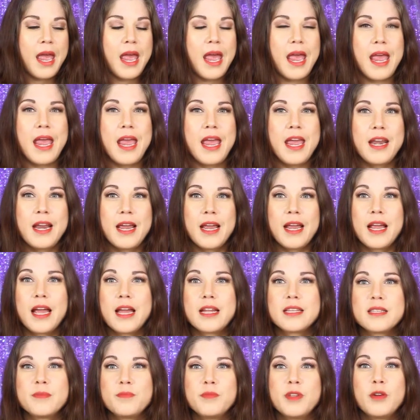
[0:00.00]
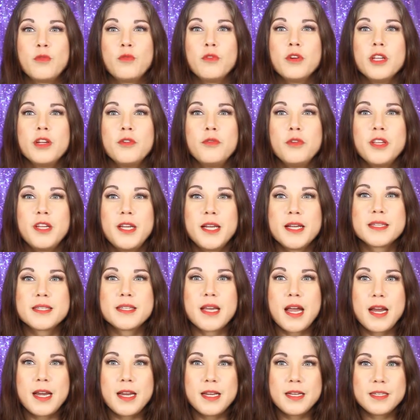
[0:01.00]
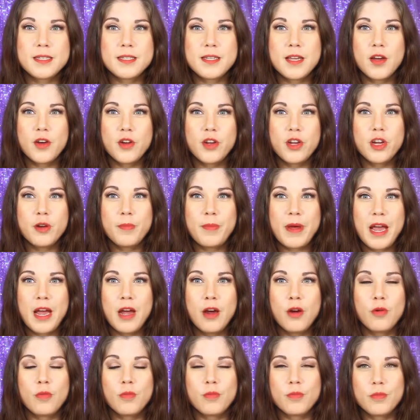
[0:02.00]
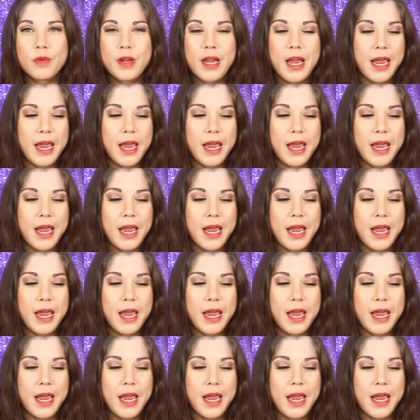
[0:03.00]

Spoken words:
And I got something really exciting to tell you about.